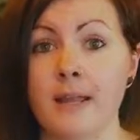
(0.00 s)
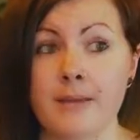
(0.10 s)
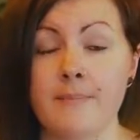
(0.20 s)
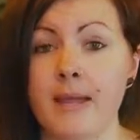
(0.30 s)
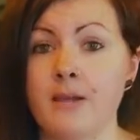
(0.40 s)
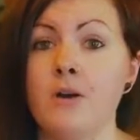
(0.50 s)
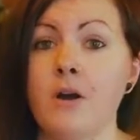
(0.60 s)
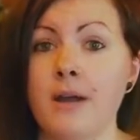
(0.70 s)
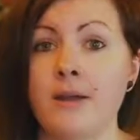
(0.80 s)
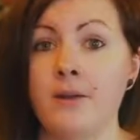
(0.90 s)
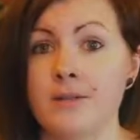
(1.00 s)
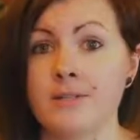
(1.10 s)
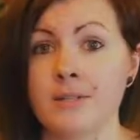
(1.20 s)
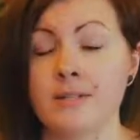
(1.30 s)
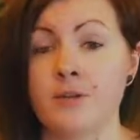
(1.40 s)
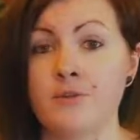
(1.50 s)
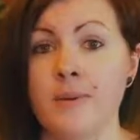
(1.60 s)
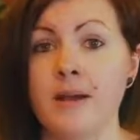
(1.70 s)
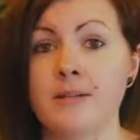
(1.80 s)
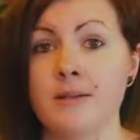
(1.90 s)
Like in Bangkok, I earned 600
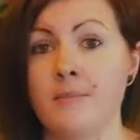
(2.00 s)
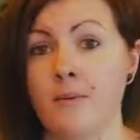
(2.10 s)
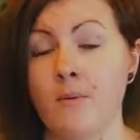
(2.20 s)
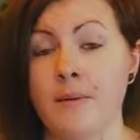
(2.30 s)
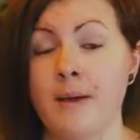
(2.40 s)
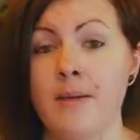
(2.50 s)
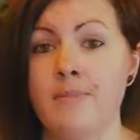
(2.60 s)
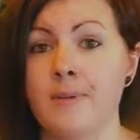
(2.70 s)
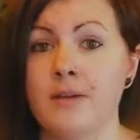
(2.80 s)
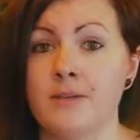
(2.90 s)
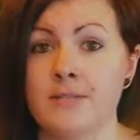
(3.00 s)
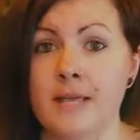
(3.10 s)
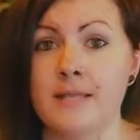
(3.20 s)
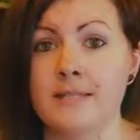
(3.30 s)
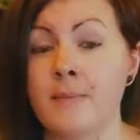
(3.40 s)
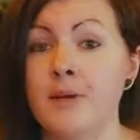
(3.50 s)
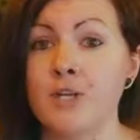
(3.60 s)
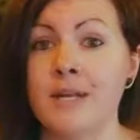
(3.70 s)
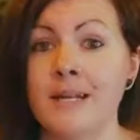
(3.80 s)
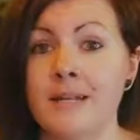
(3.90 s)
bucks one month because that's how
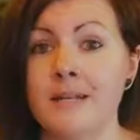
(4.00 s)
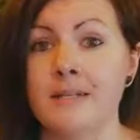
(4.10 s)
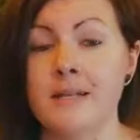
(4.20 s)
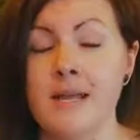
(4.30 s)
much I needed.